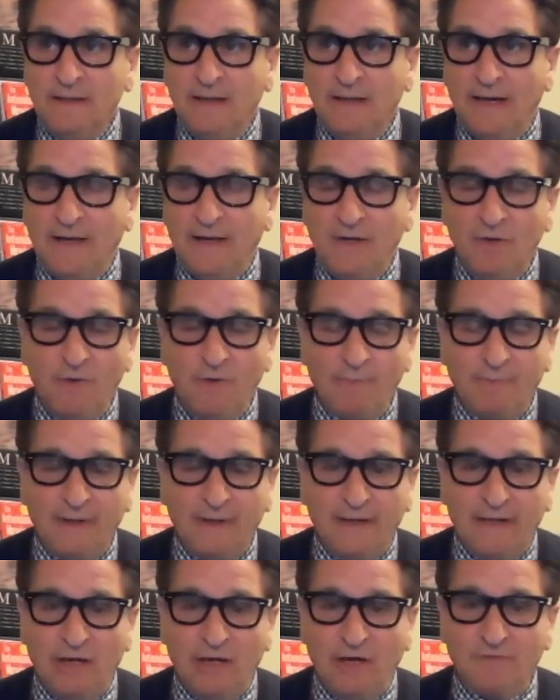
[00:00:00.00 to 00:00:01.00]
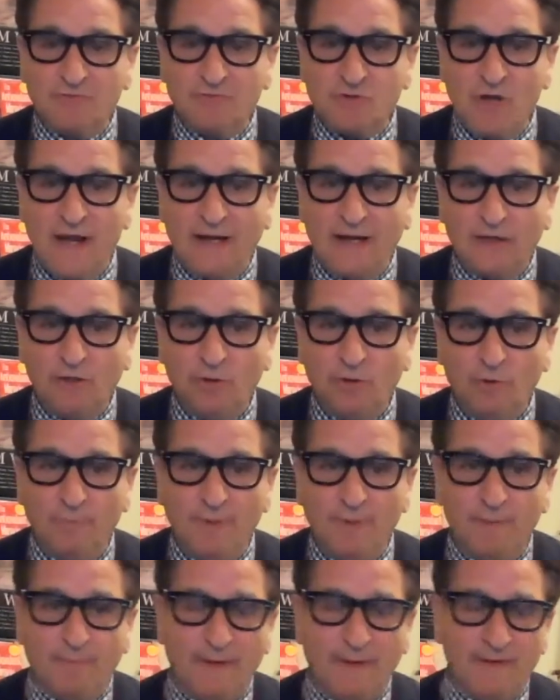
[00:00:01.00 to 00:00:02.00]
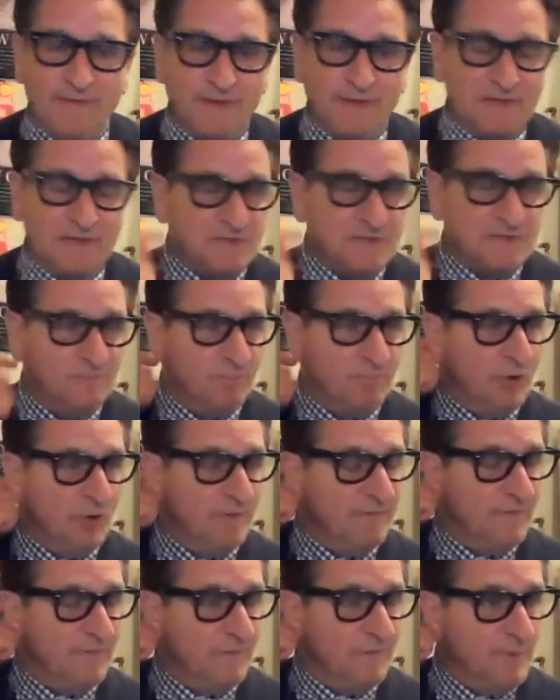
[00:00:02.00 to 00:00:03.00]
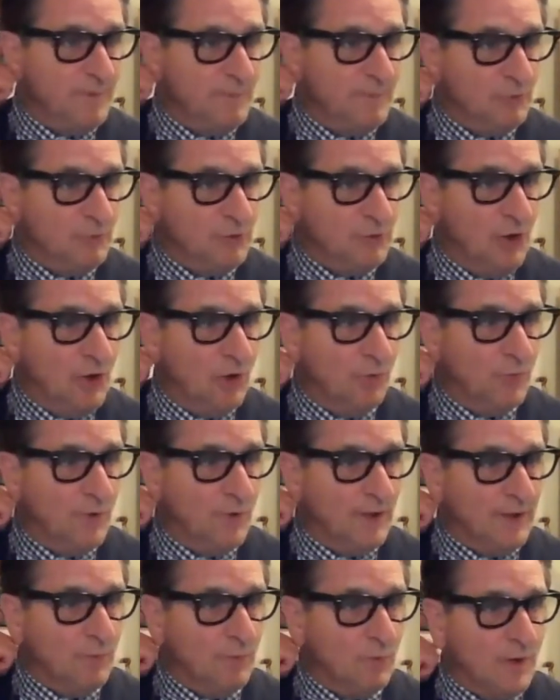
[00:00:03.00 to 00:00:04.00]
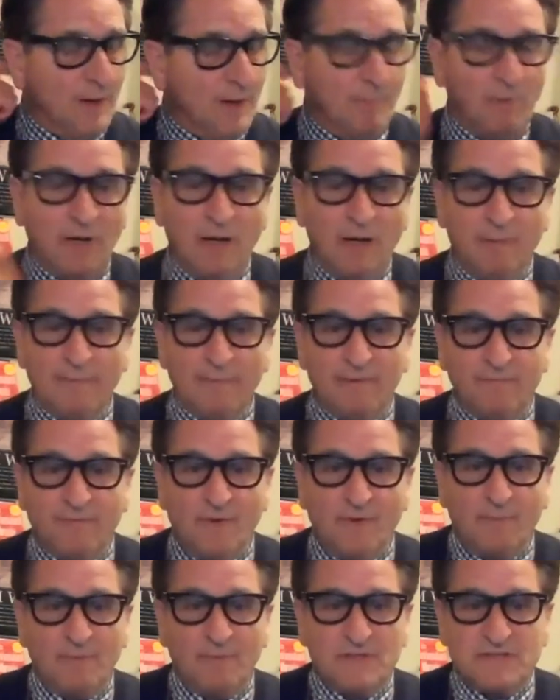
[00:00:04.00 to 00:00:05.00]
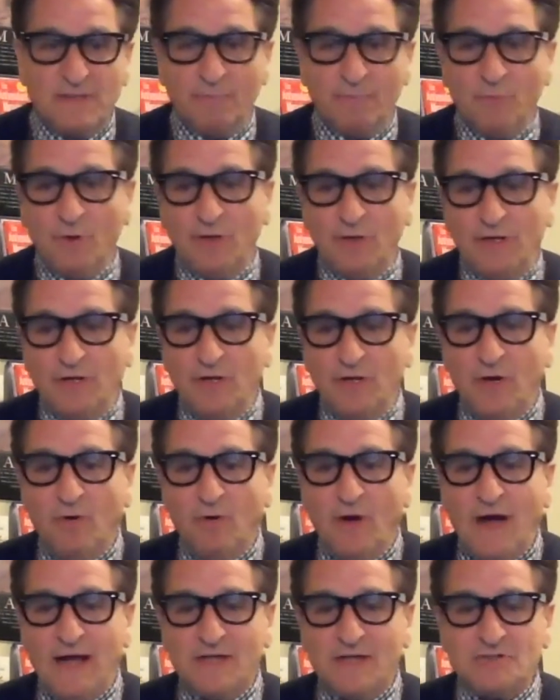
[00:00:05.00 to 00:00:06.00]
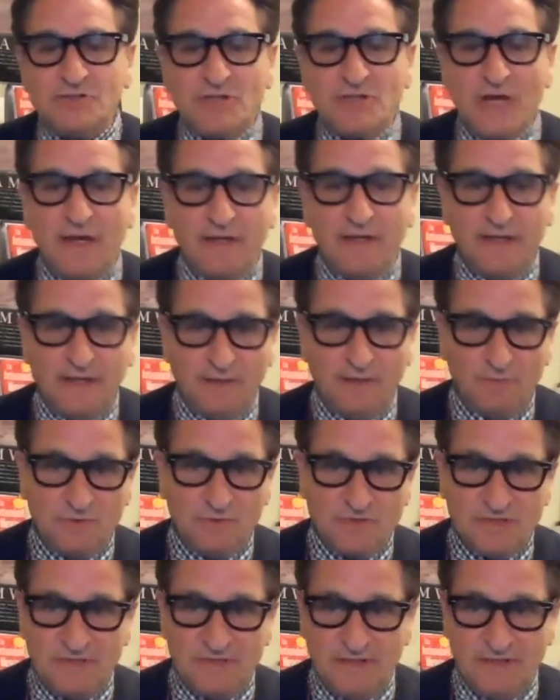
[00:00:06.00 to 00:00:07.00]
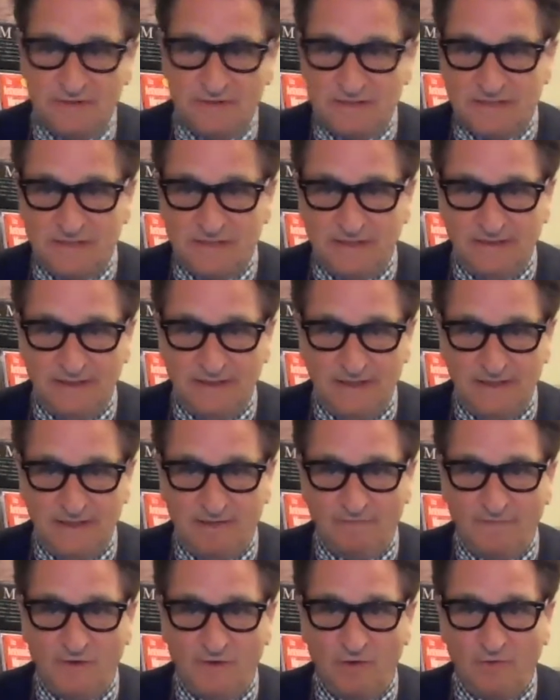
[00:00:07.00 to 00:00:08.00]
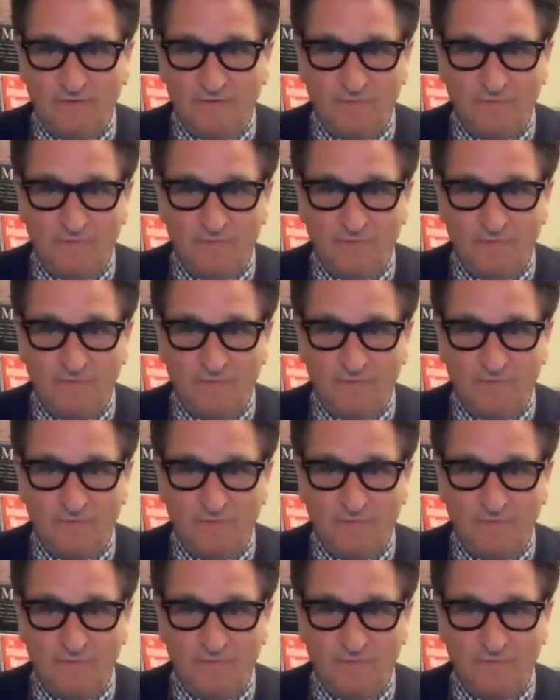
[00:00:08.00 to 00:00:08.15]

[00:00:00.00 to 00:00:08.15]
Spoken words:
I know I'm getting off track a little bit, but I think it's important for people to know really where I'm coming from, because I'm really no hot shot here with CTFO.